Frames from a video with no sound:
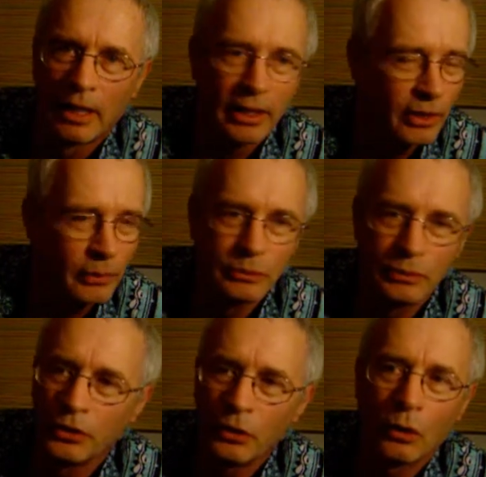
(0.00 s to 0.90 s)
You
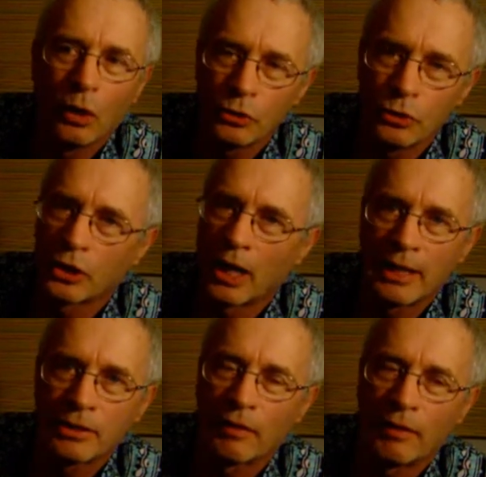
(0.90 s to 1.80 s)
close your
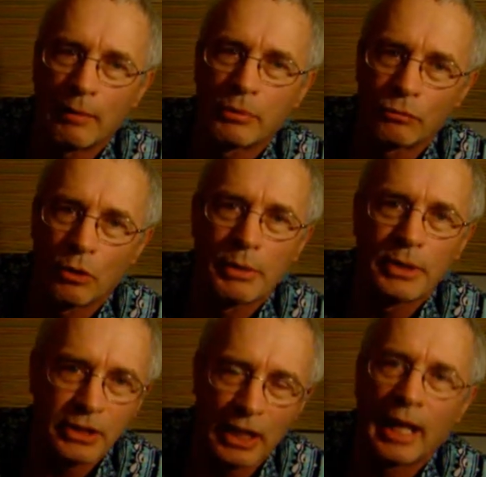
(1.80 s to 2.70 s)
eyes on that performance
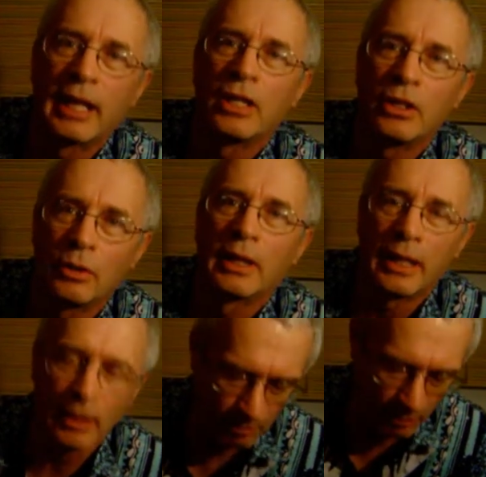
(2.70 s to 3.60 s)
tonight, and you can
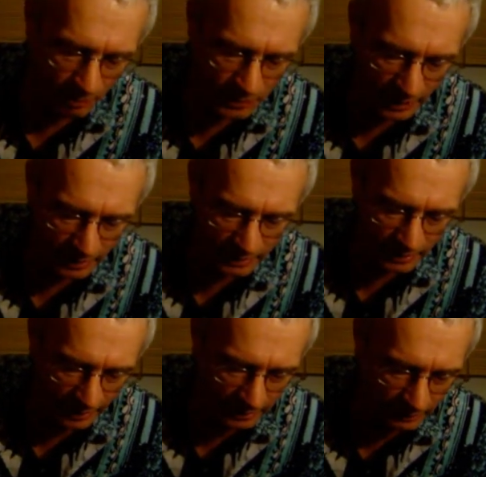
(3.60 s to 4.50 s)
hear Bob Seger
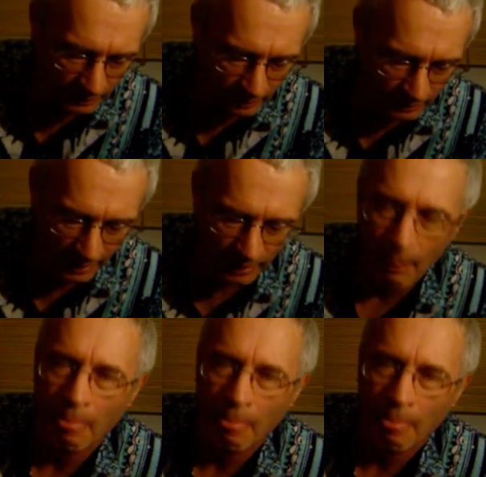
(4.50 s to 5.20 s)
singing that.